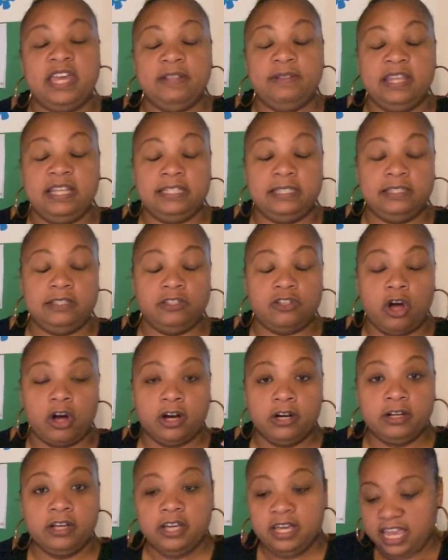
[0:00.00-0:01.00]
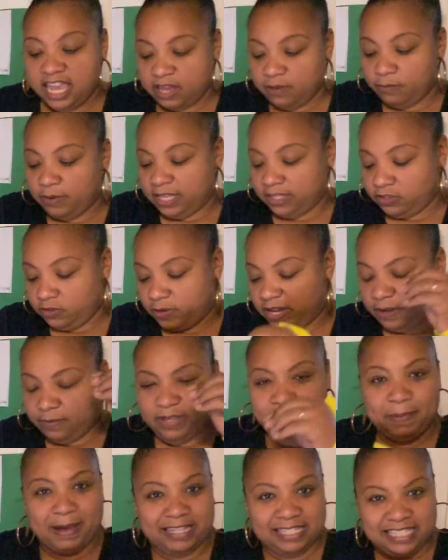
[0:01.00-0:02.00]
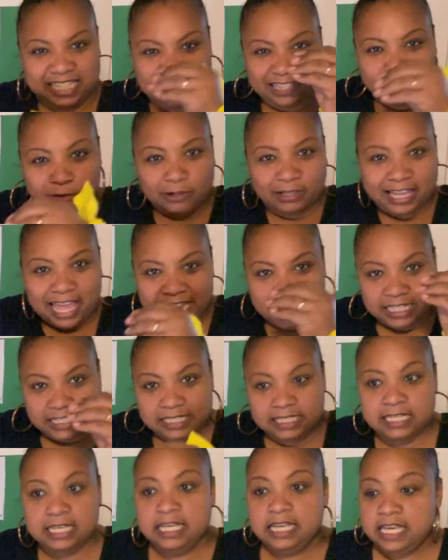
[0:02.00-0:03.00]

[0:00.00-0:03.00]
it's dark and we do it and we might see little lights.